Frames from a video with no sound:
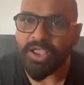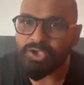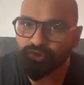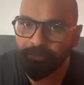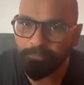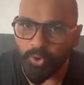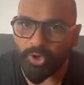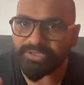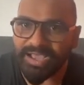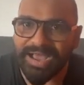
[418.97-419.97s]
So
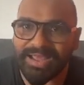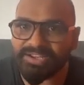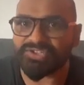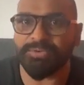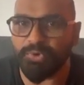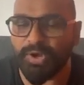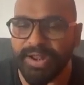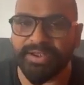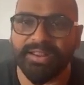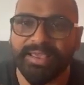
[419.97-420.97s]
both are a
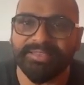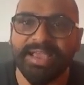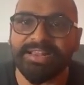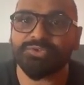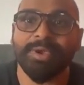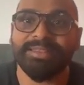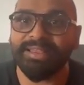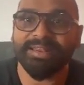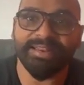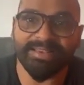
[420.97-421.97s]
stimulant, and that's why
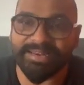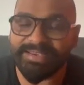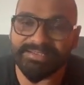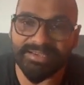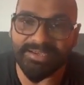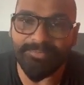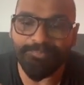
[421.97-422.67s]
that increase the